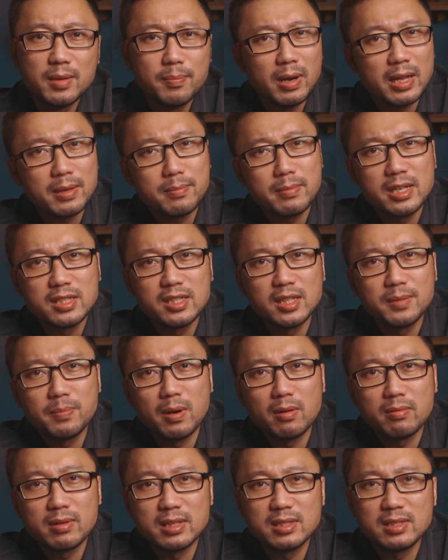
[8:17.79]
Blackmagic
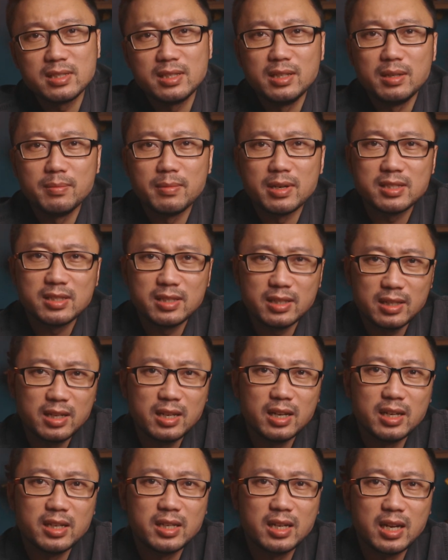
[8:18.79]
Pocket Cinema
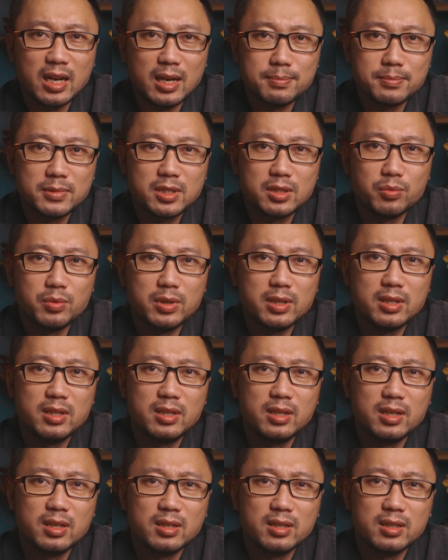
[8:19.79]
6K comes with
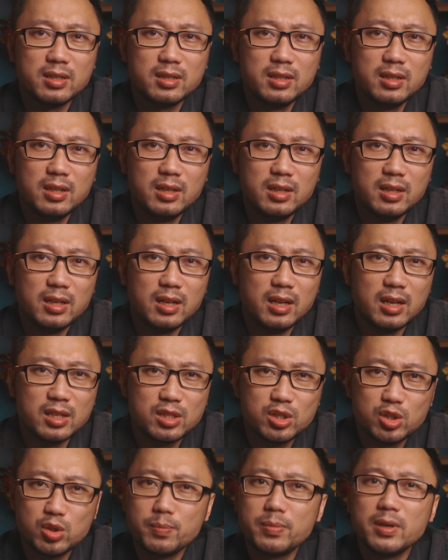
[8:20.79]
the
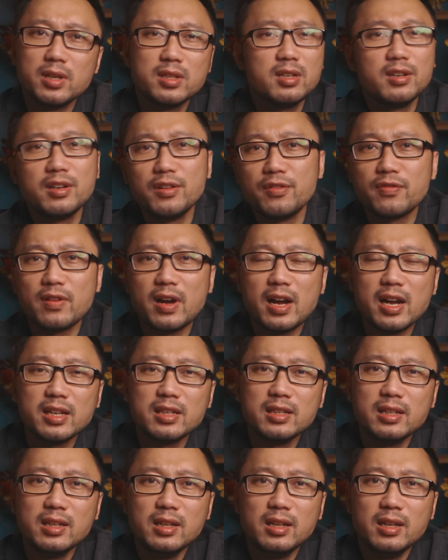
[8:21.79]
Super 35
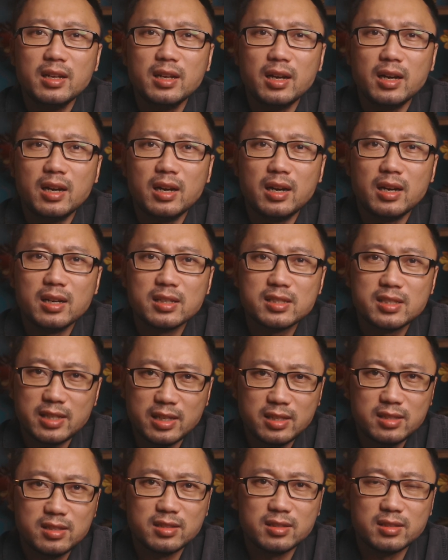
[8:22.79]

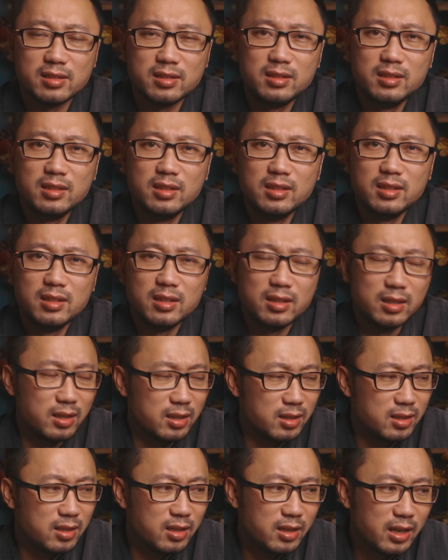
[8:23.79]
sensor.
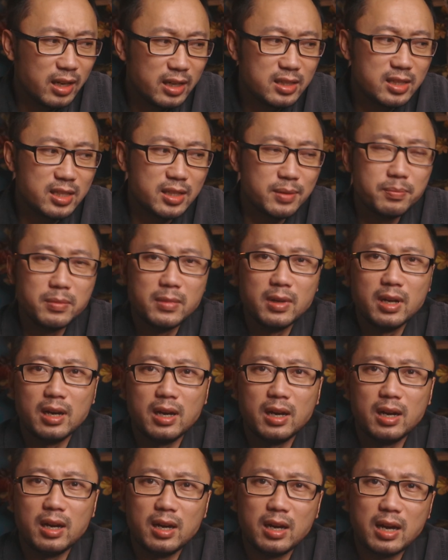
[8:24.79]
The native
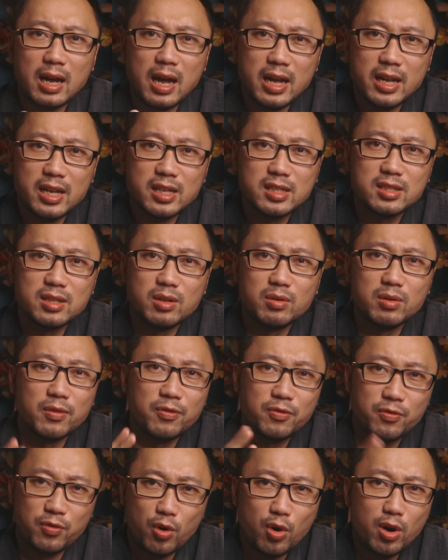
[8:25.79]
ISO
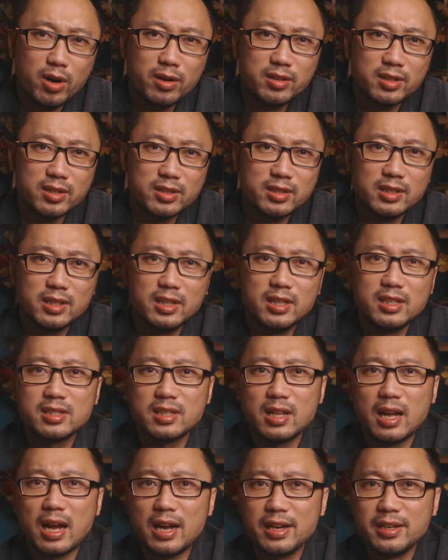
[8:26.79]
of 400 is
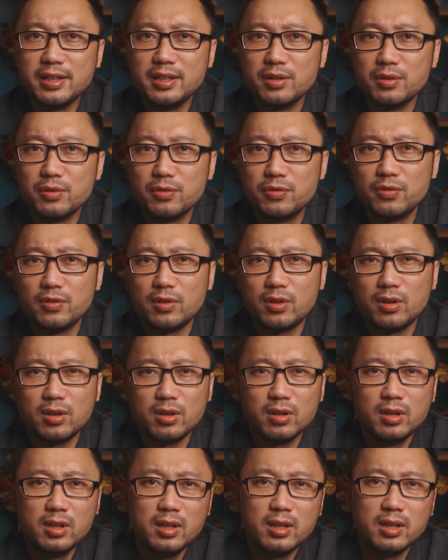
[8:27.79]
ideal
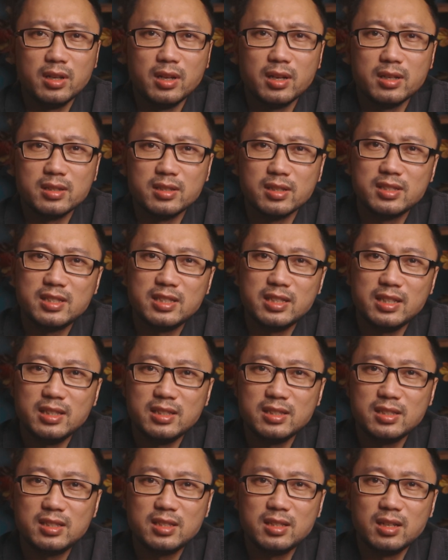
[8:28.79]
for the
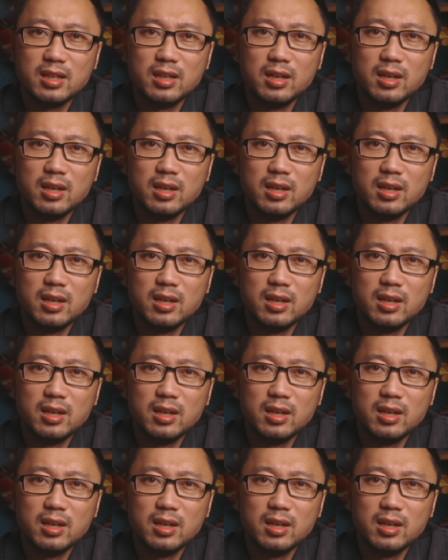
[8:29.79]
scenes